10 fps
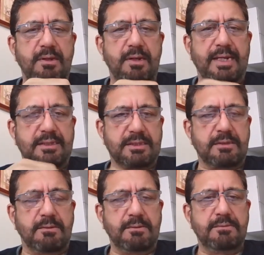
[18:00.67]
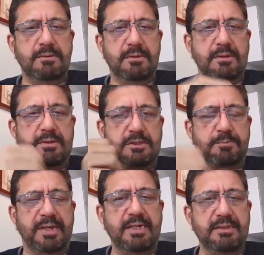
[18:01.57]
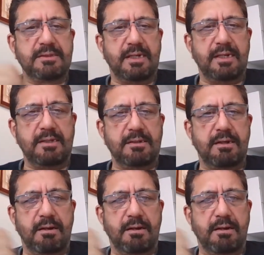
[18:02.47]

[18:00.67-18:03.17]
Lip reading: like a stone in the space, and